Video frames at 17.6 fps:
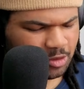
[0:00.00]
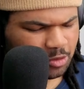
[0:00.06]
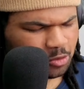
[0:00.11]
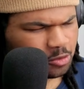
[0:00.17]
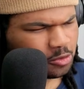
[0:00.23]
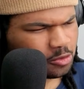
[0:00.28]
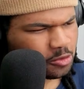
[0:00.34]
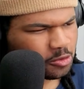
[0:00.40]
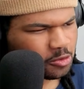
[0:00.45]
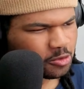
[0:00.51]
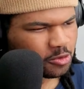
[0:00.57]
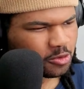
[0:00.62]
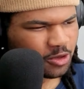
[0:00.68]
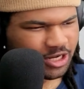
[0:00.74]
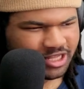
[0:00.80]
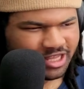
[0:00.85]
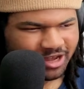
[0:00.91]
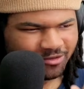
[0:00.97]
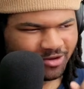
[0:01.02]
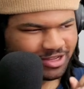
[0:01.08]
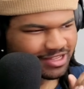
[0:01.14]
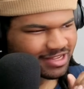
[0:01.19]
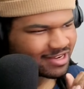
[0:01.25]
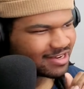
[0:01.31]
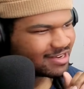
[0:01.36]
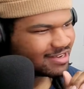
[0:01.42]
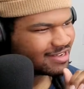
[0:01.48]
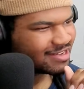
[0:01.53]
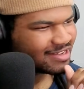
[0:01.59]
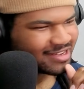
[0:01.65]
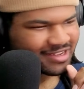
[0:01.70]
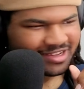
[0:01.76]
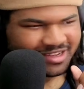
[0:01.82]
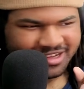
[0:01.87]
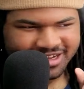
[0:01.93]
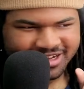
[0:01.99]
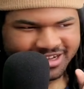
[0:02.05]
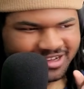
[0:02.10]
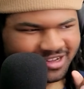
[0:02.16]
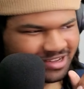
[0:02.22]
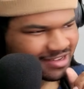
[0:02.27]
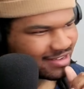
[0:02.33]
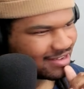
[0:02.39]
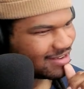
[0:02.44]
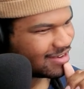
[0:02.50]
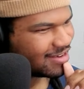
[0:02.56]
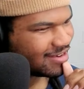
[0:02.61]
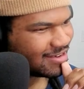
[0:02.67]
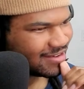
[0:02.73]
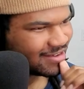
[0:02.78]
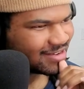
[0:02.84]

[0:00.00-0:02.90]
Ooh, like that right there. Alright.